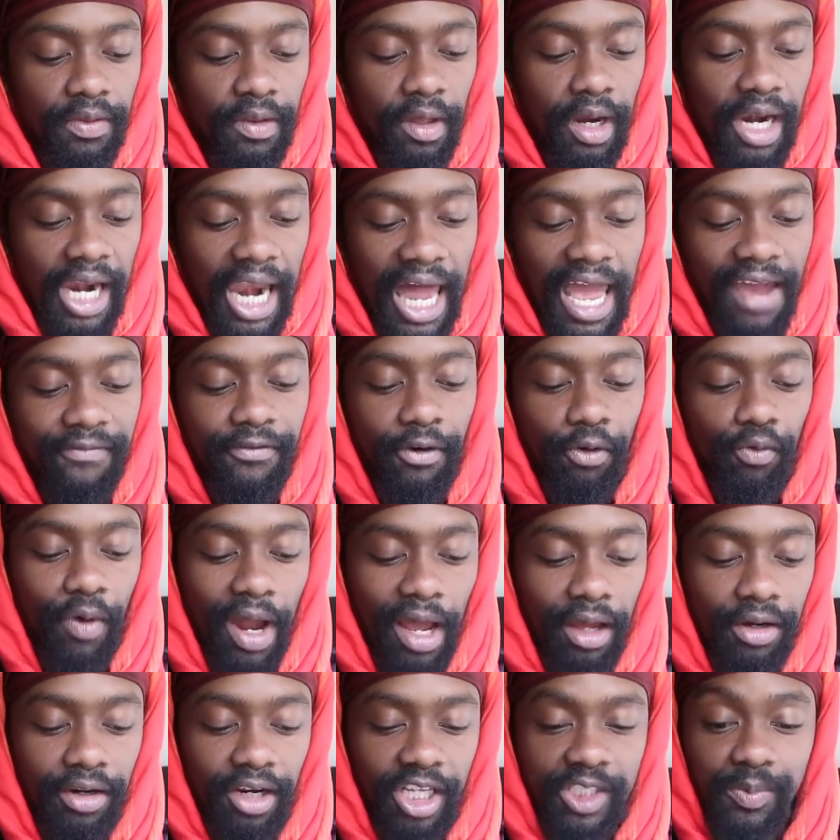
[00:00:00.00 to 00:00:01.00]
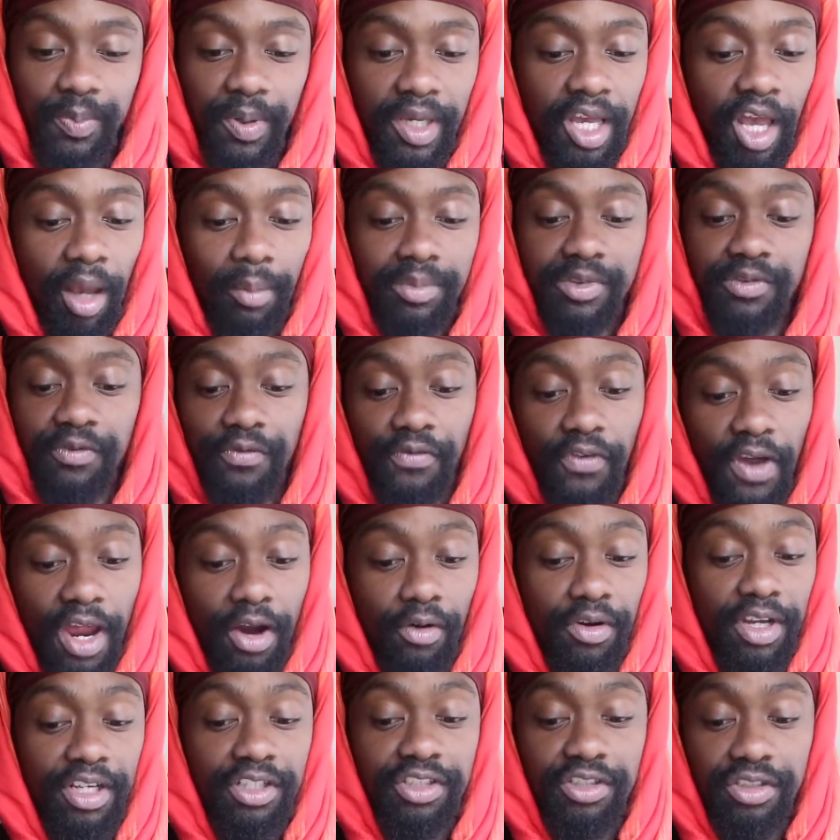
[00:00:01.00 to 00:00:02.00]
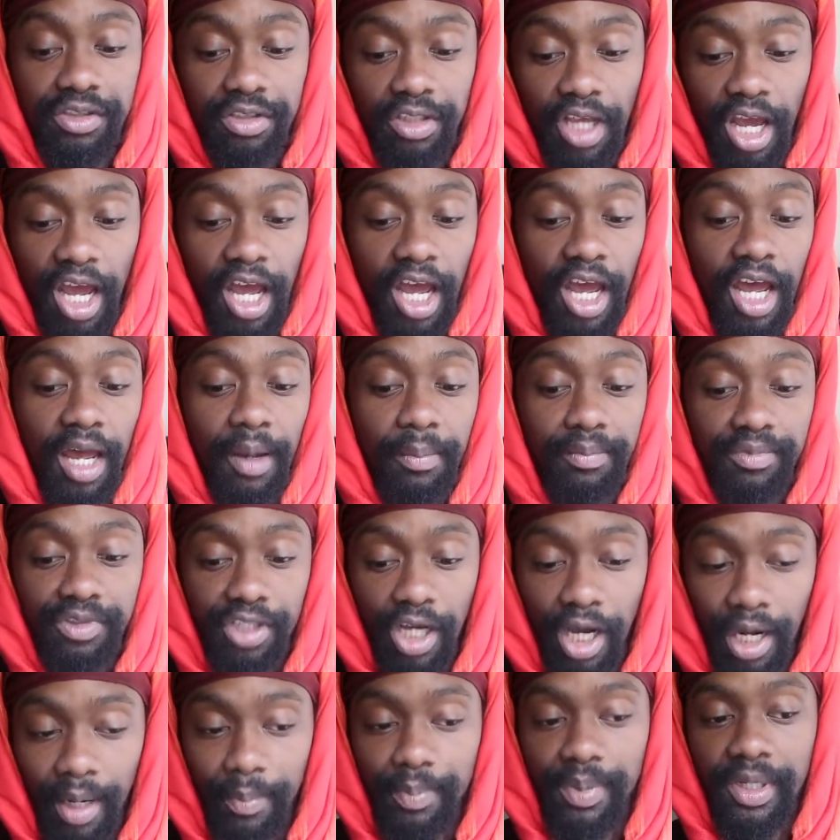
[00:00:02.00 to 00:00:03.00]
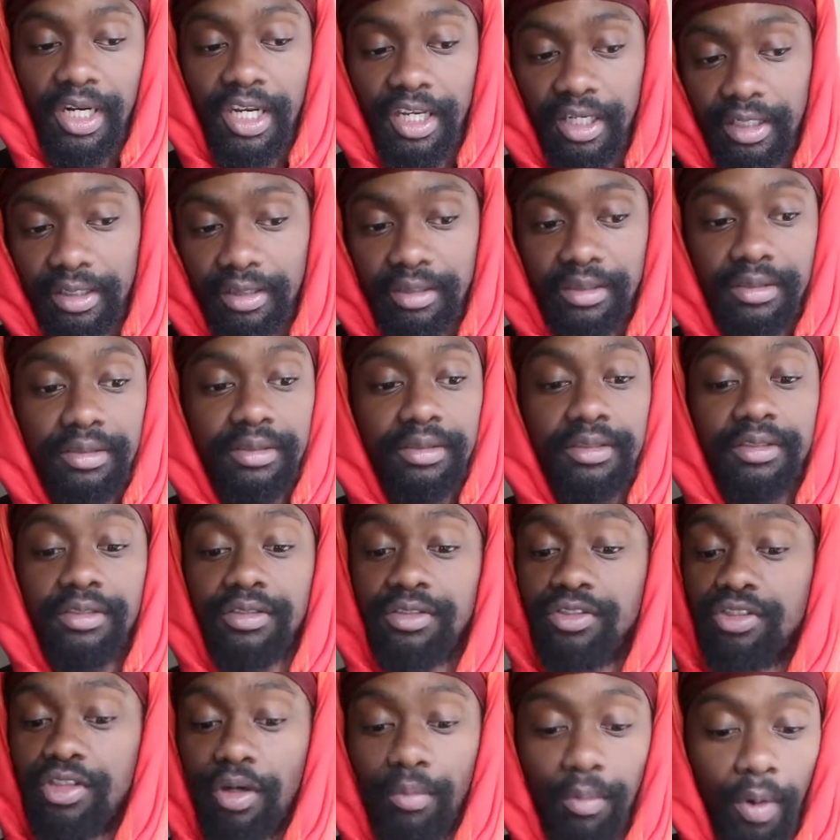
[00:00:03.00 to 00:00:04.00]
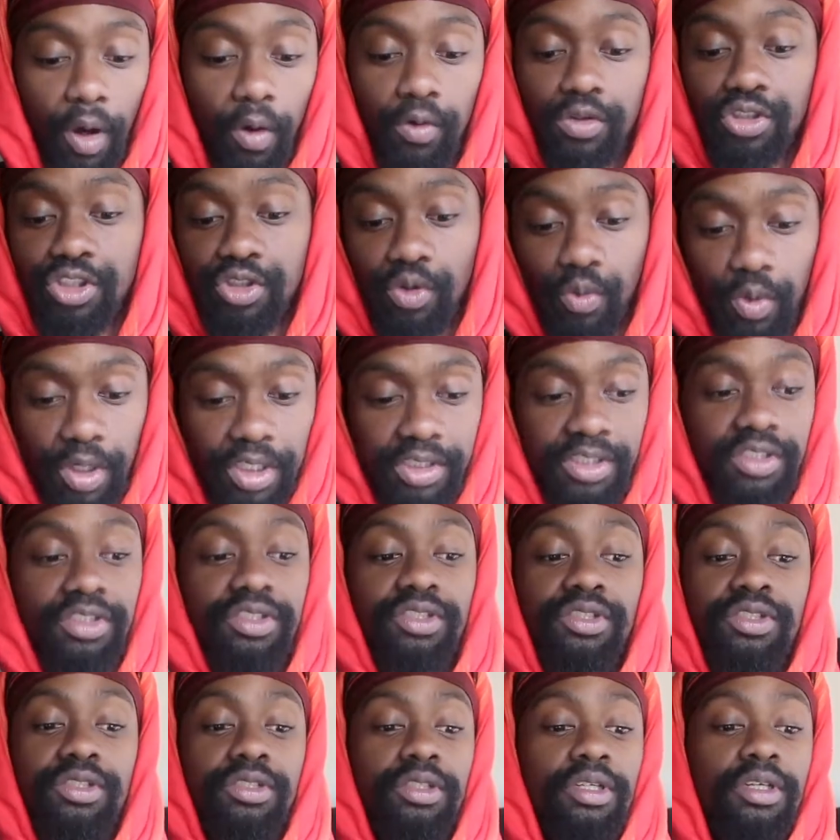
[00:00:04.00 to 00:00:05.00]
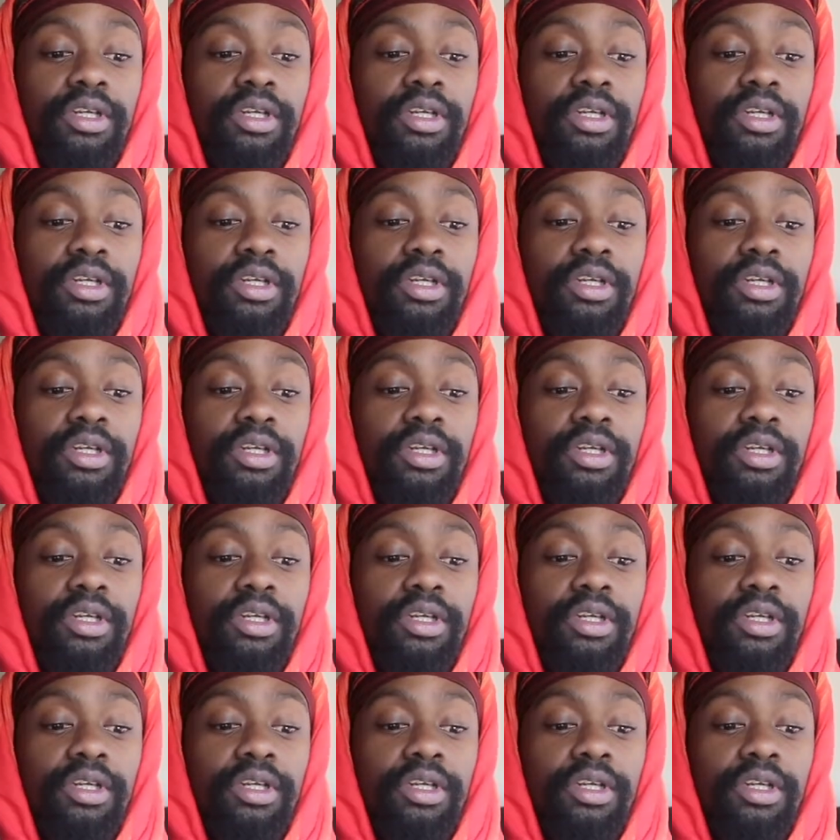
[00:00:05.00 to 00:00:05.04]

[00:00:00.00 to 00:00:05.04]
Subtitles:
life around us becomes very turbulent, tumultuous,